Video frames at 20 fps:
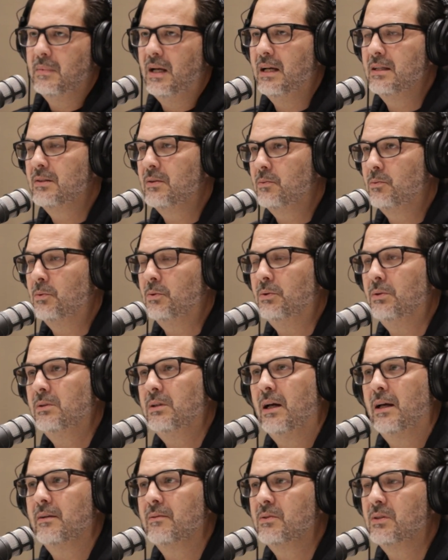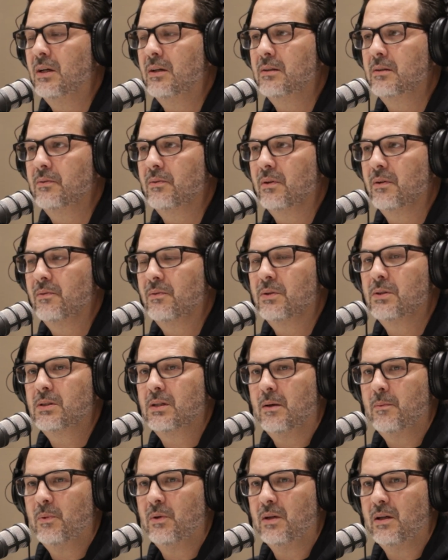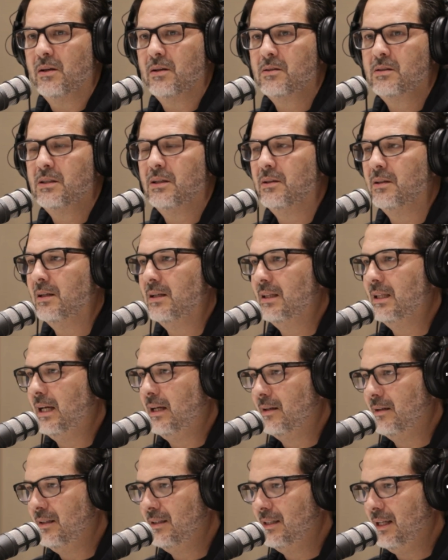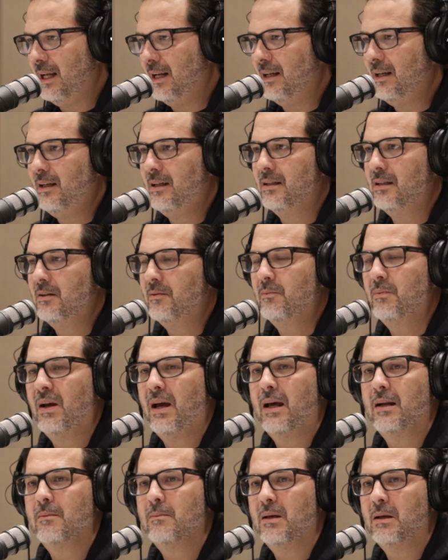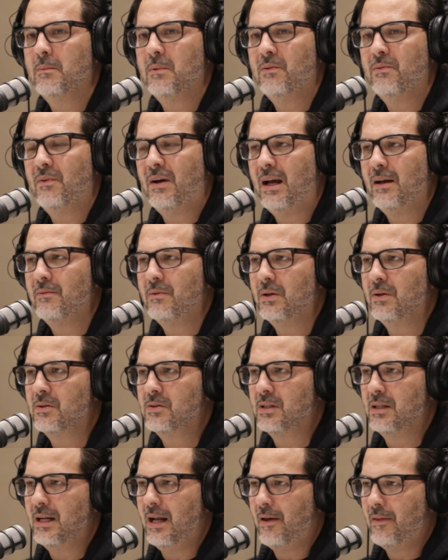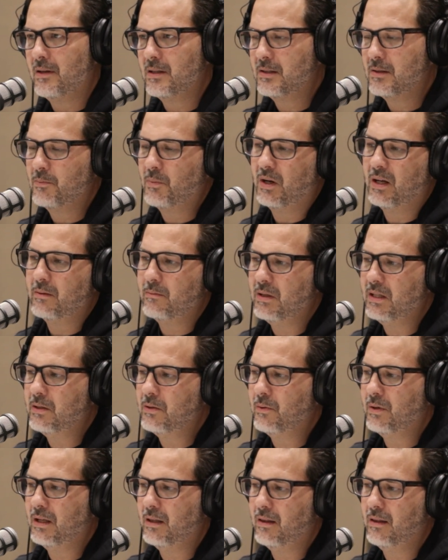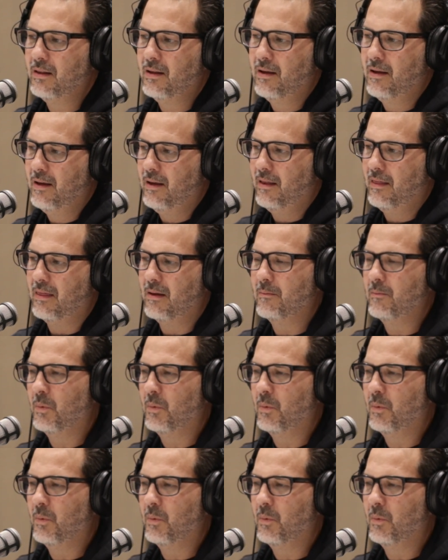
as a rule, kind of sucks for the first couple of years till you get that good tenant and you've had it maybe 5 years. And now the spread between the